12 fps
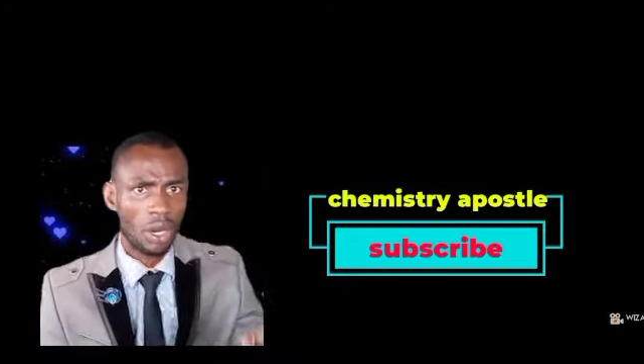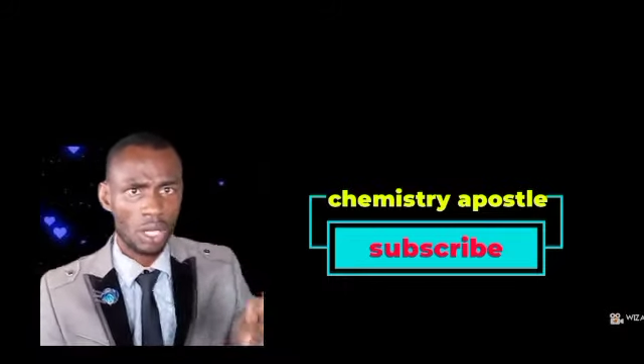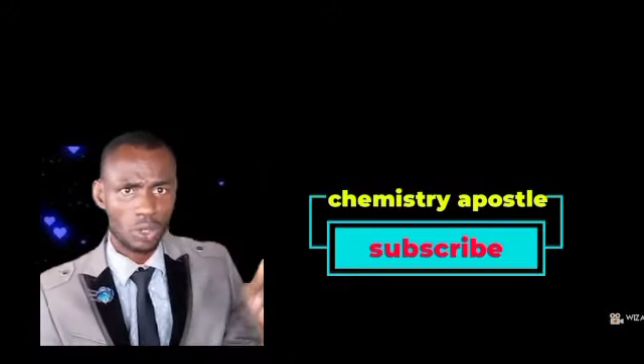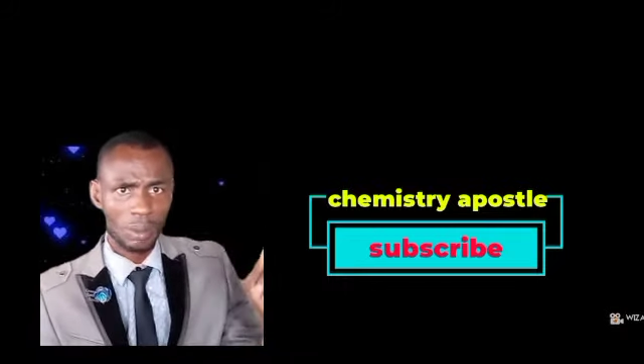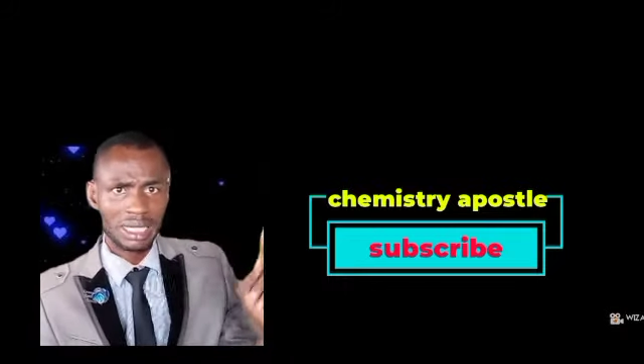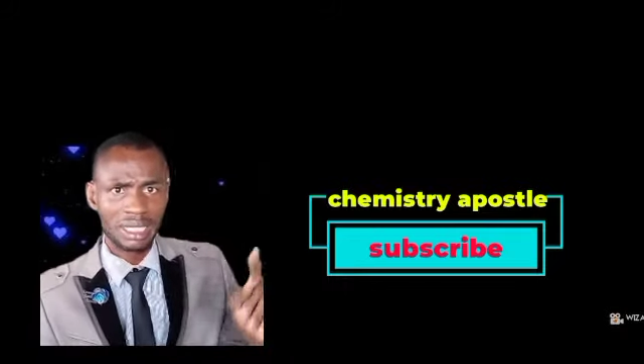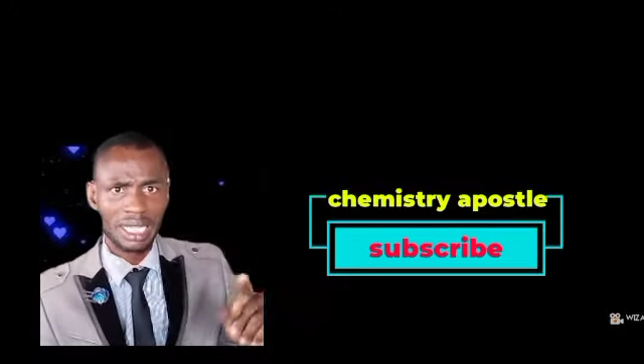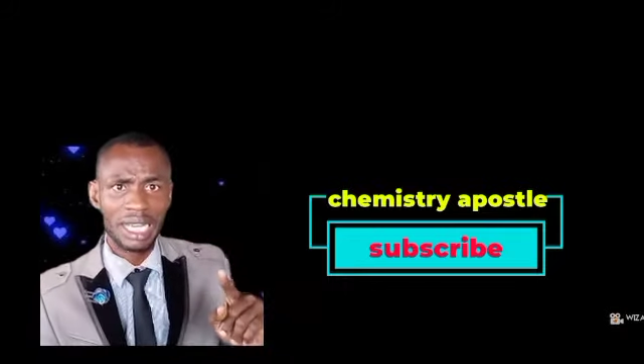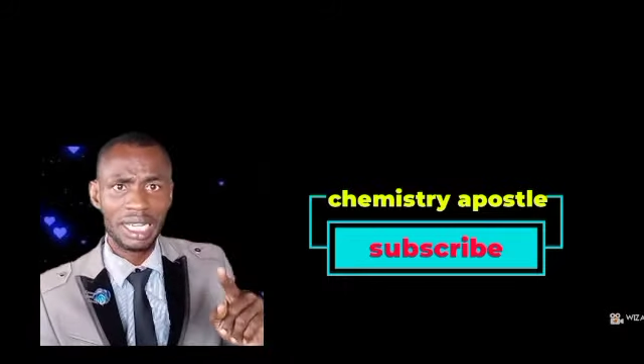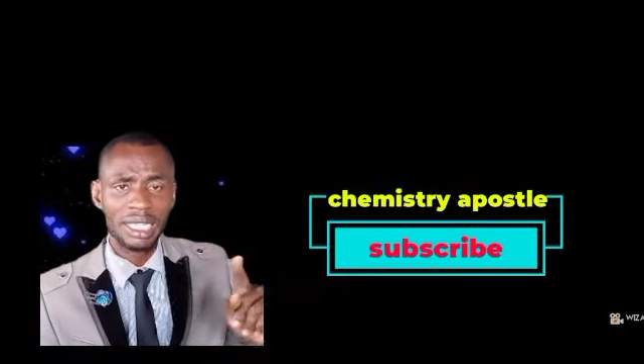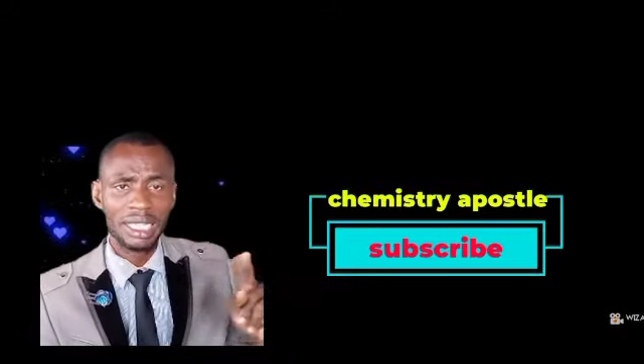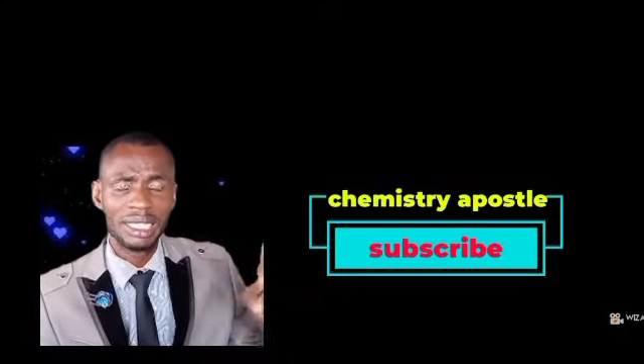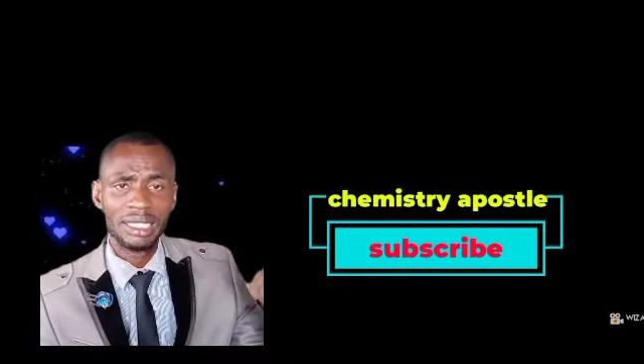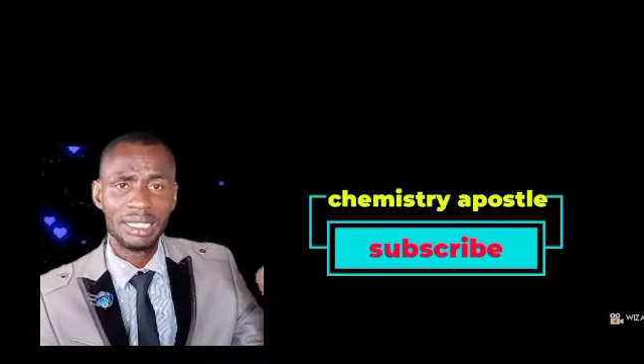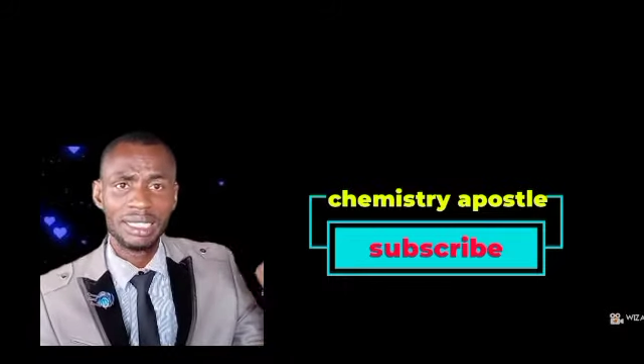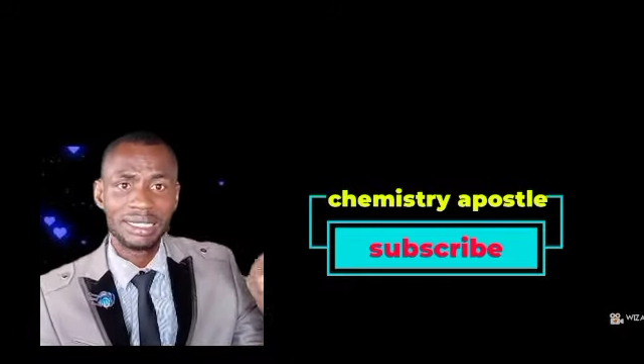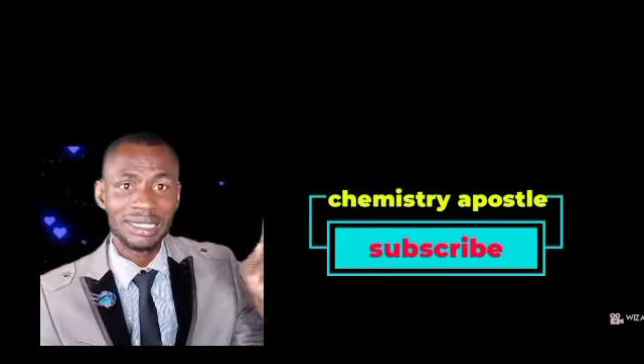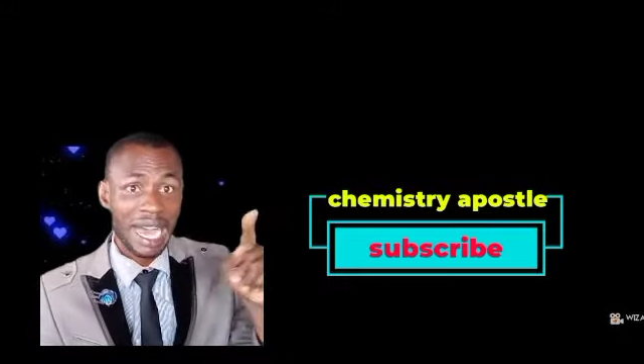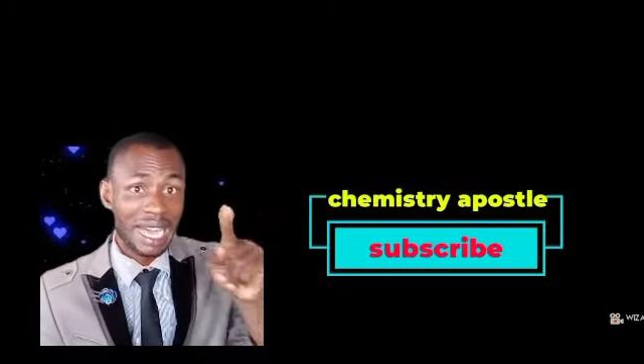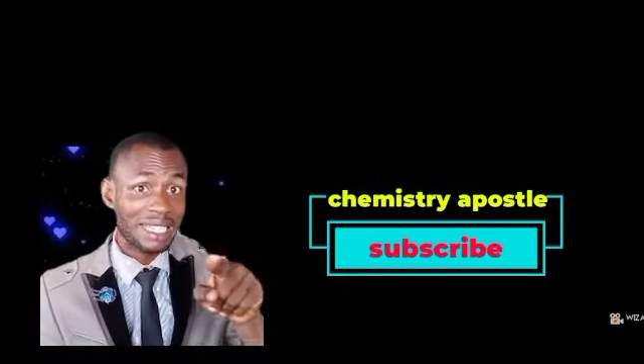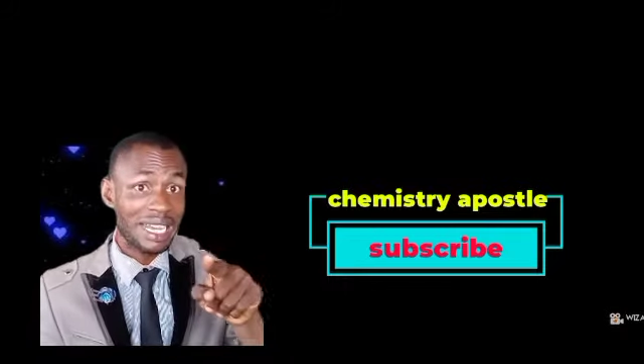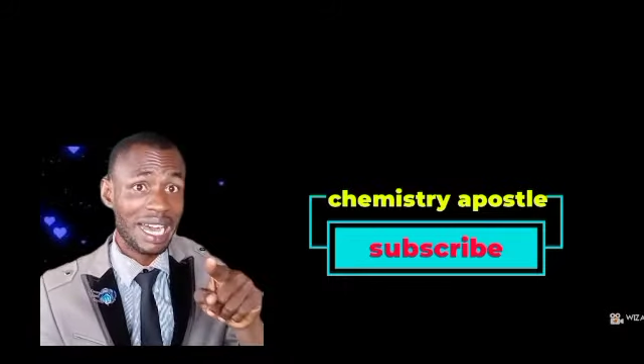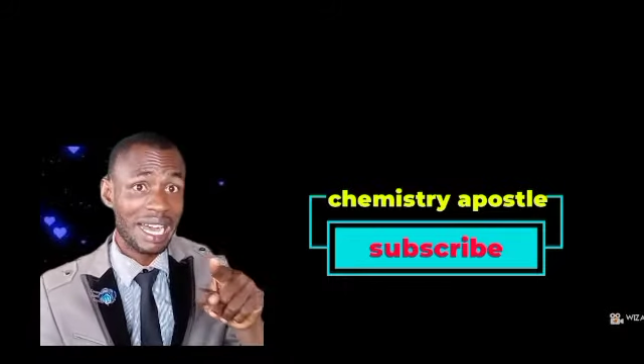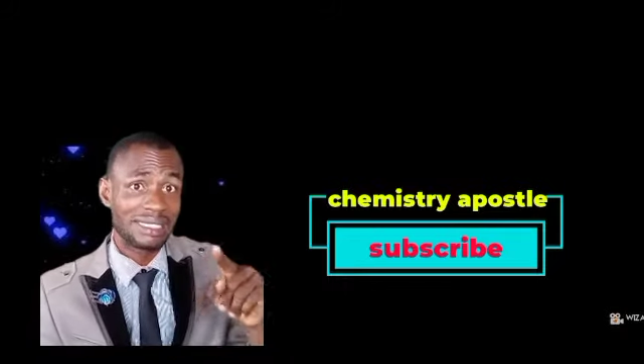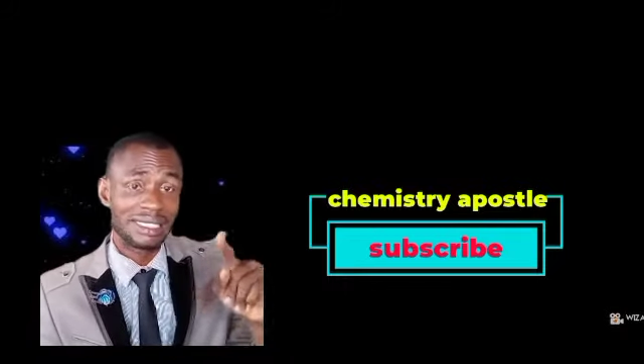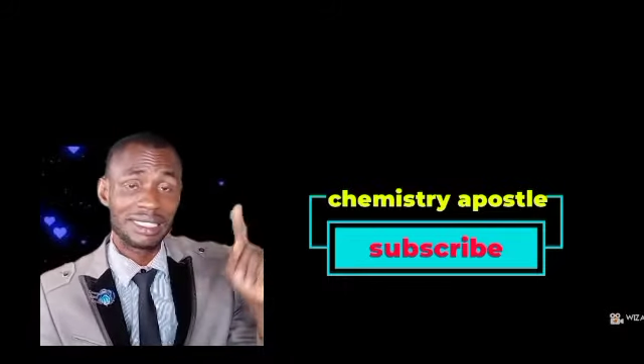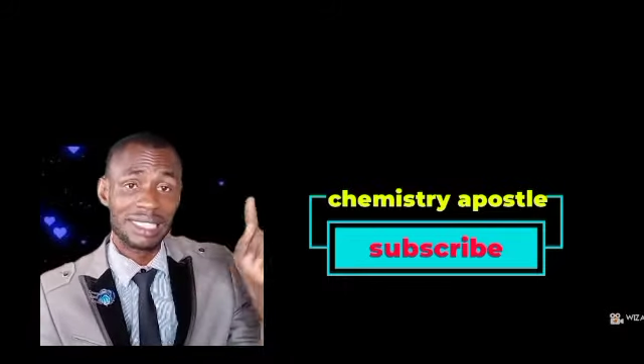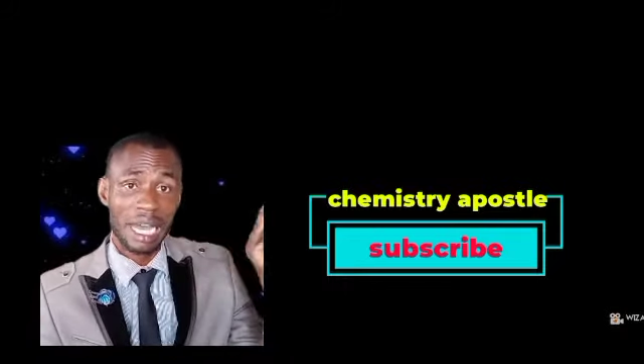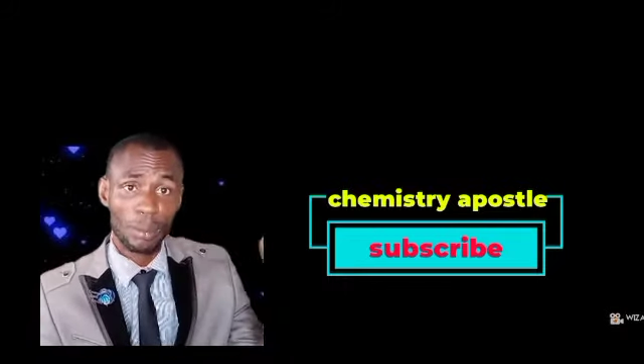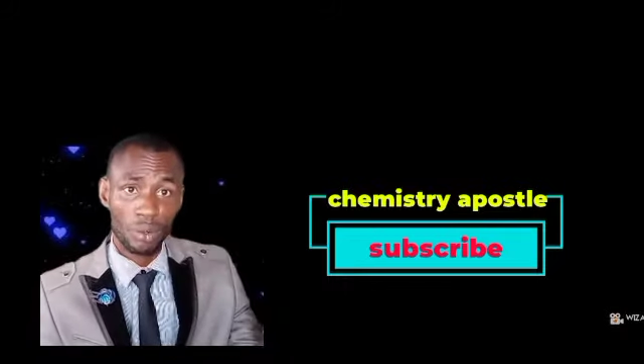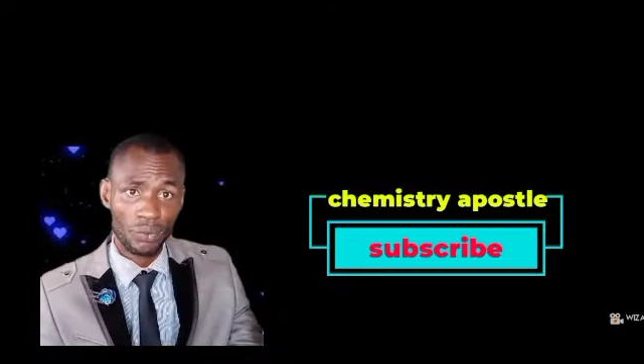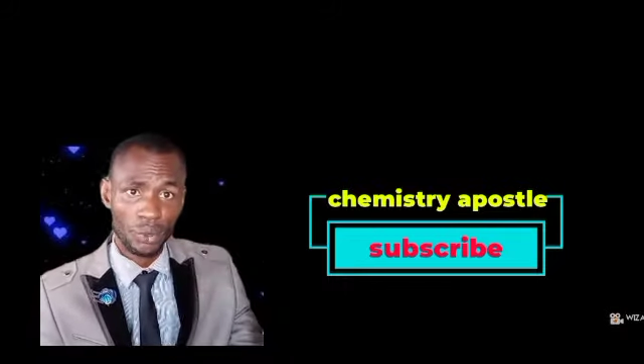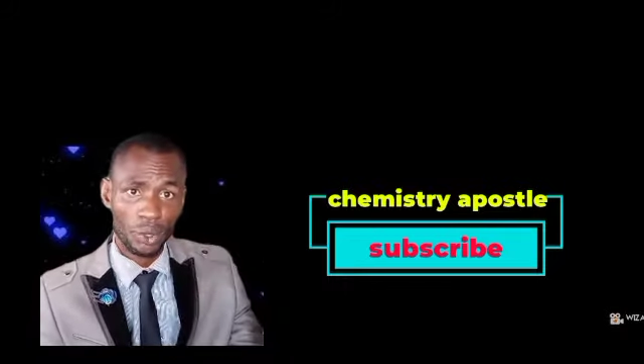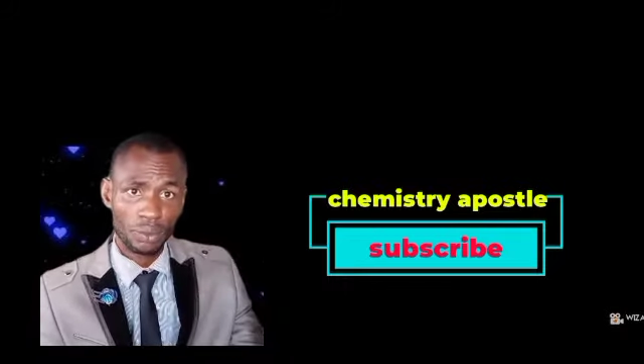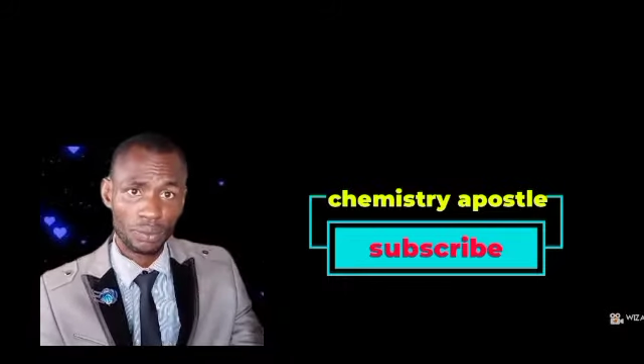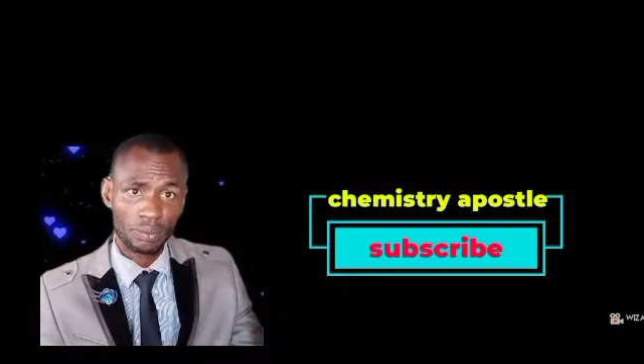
automatically that gas is carbon 4.